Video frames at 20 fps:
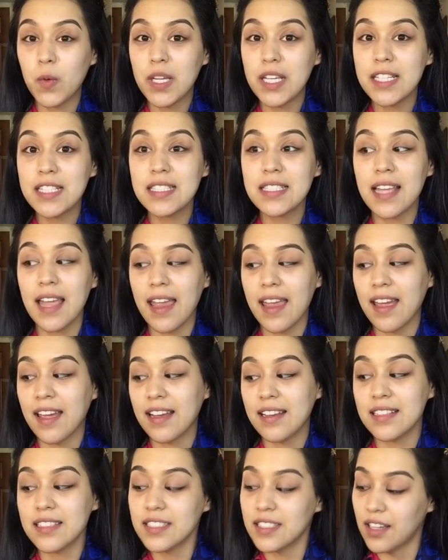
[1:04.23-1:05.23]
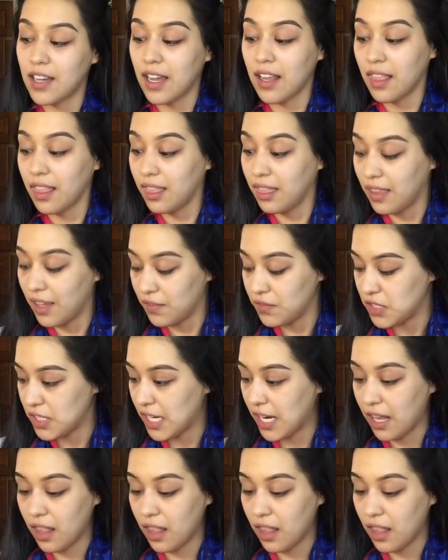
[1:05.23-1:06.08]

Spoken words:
Wiz, and I loved it.